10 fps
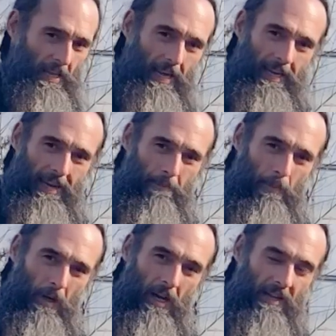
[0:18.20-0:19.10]
like a
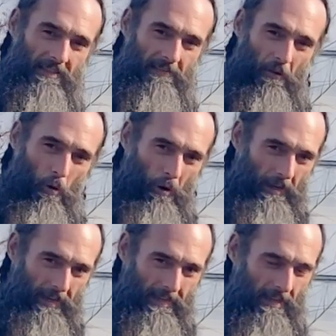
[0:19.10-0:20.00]
percussive
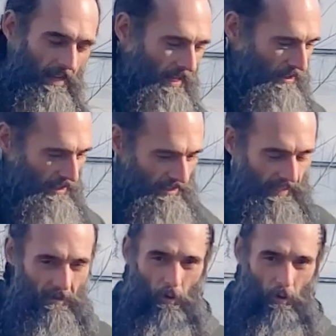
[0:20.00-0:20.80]
organ, just like the